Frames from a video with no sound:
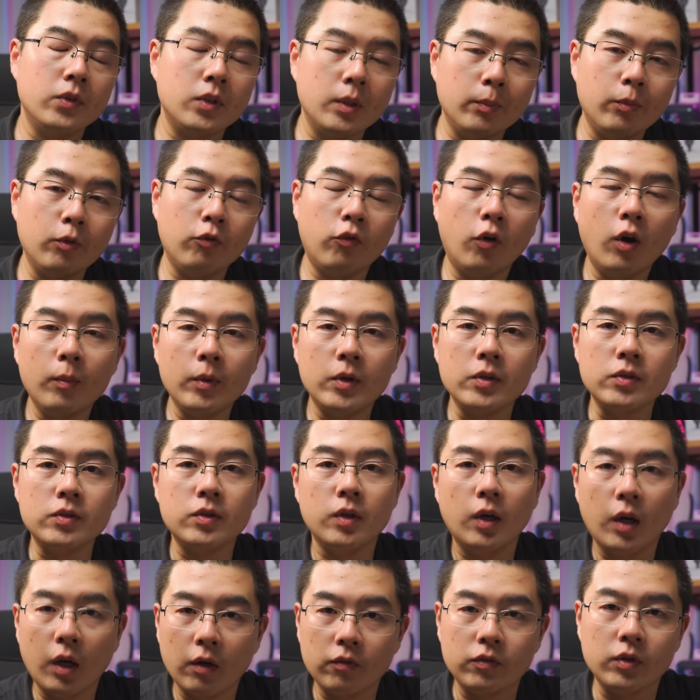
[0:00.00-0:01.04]
the
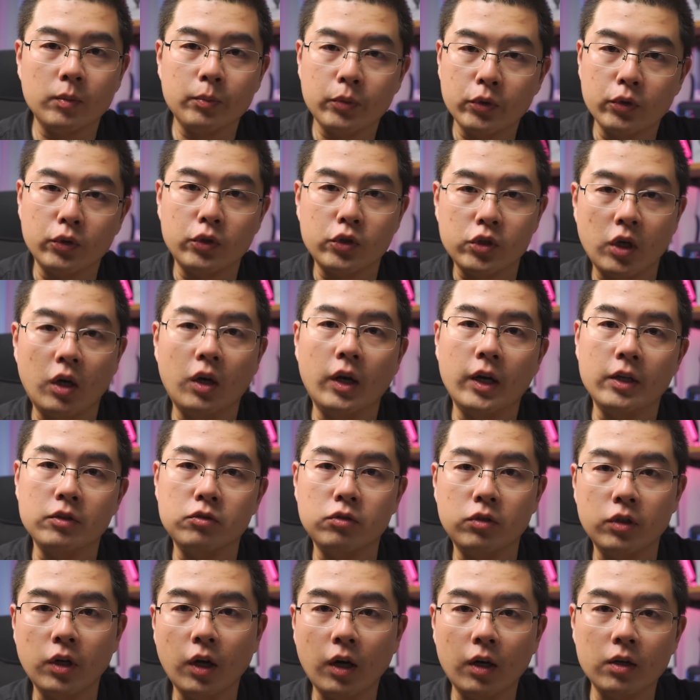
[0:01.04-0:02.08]
performance of the PureShot
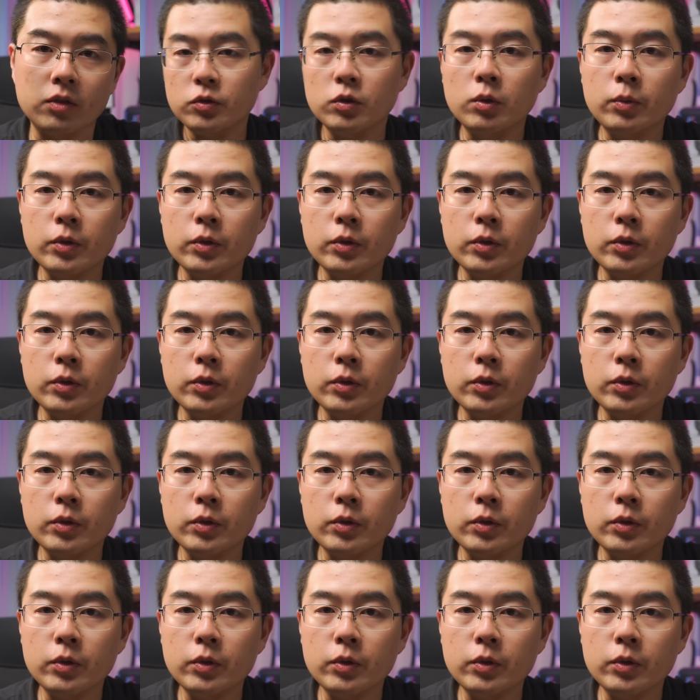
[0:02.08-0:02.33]
HDR.